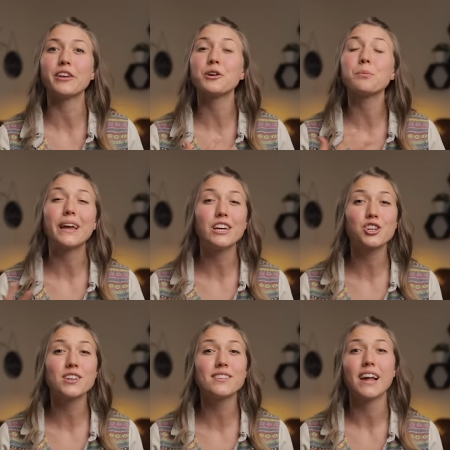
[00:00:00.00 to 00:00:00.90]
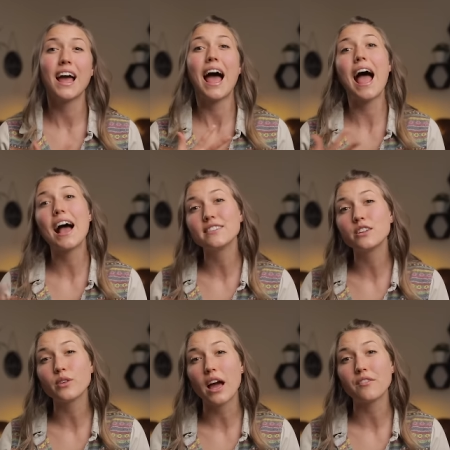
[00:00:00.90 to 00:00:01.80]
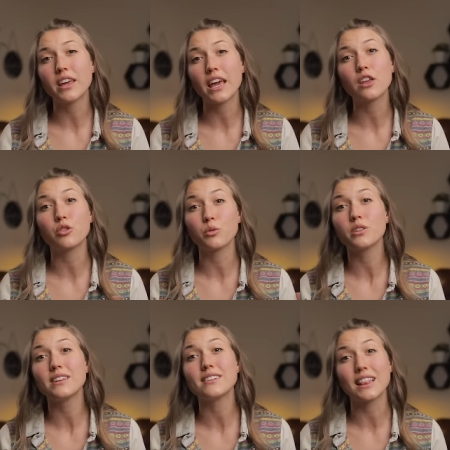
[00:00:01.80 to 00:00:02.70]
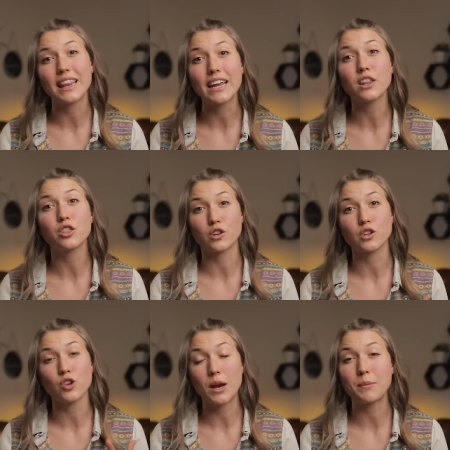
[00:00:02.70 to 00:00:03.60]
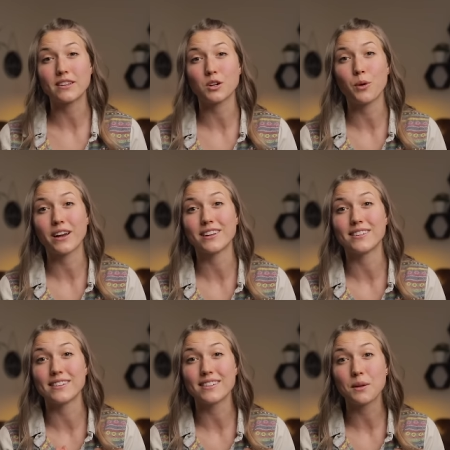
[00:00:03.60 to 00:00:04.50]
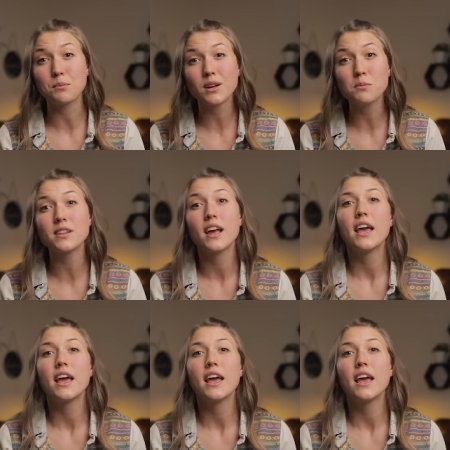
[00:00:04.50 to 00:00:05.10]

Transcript: and your patience as you navigate through these late third trimester pregnancy symptoms